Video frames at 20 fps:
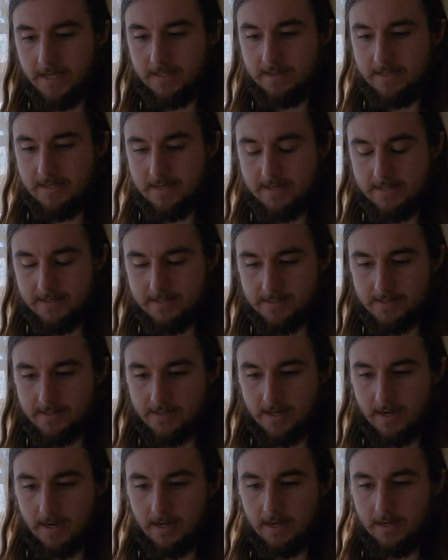the
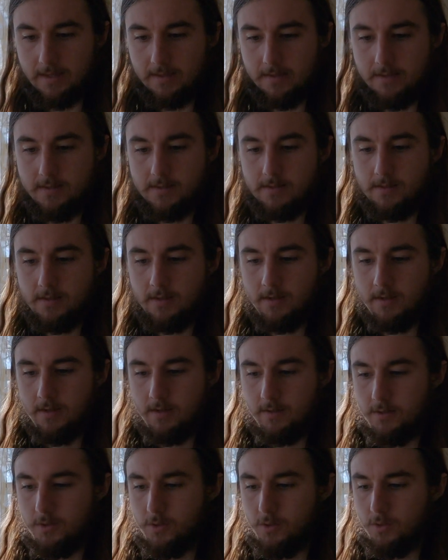insides,
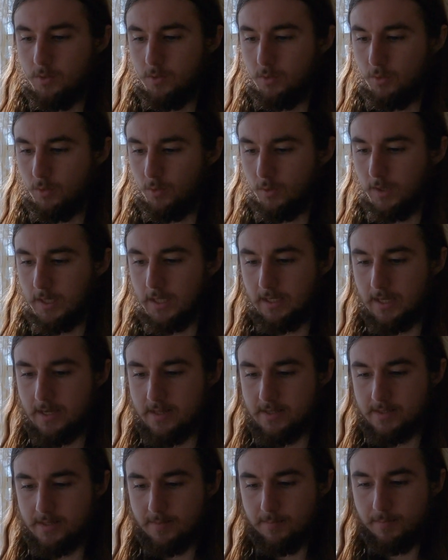to
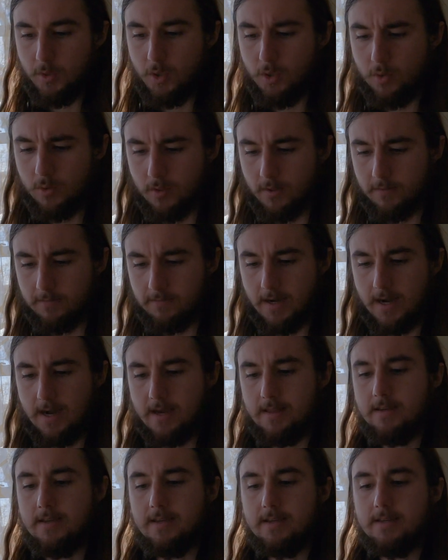cleanse and
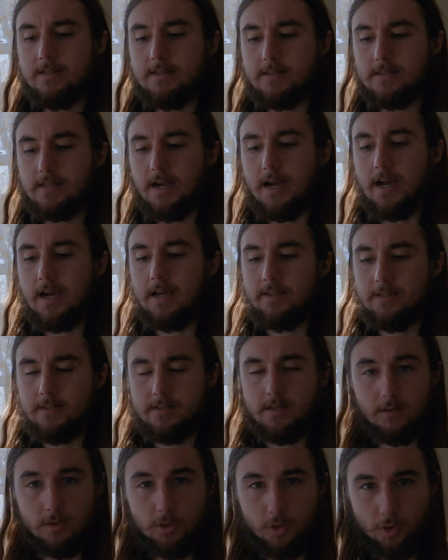purify the insides,
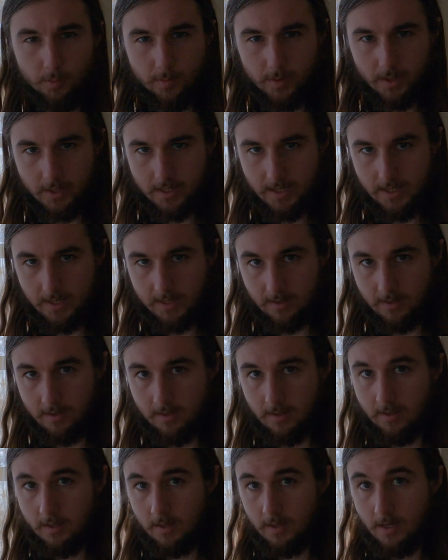to lubricate
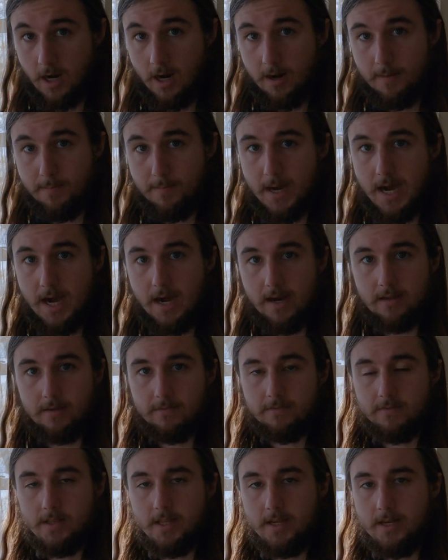our body
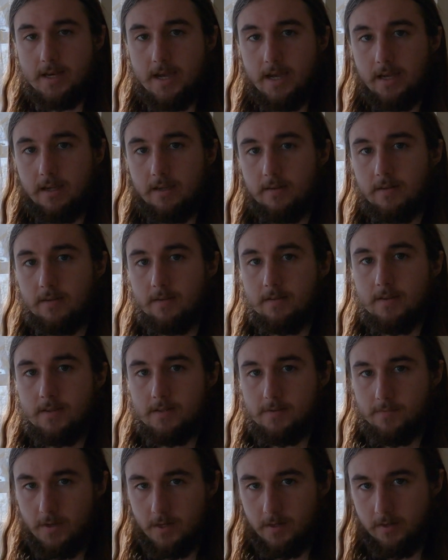for the day
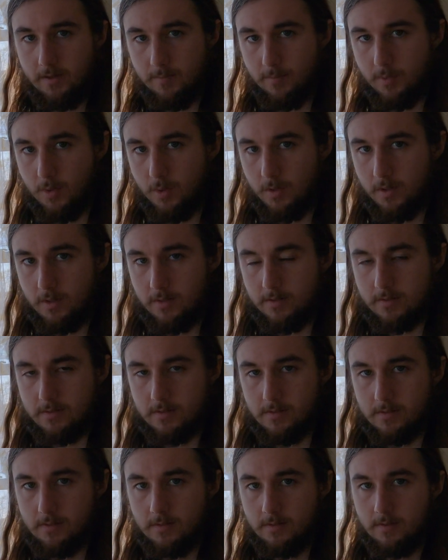is very
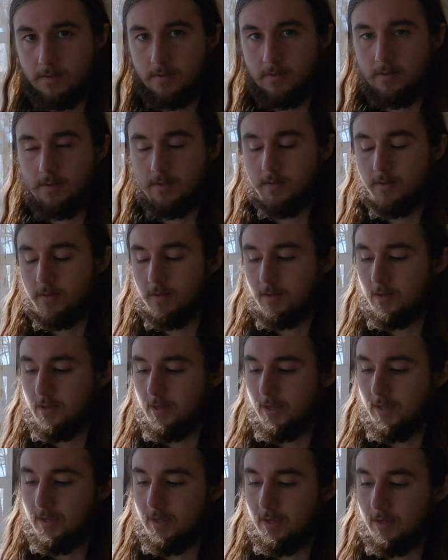important.
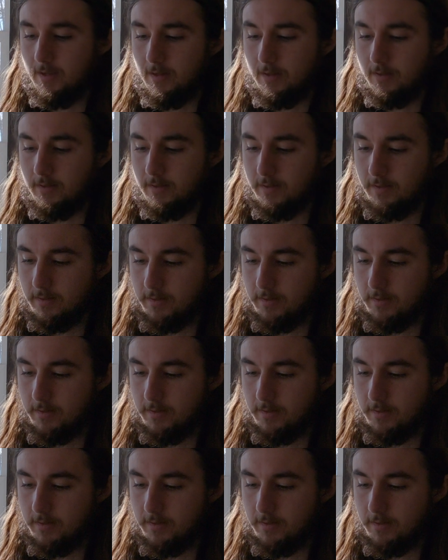And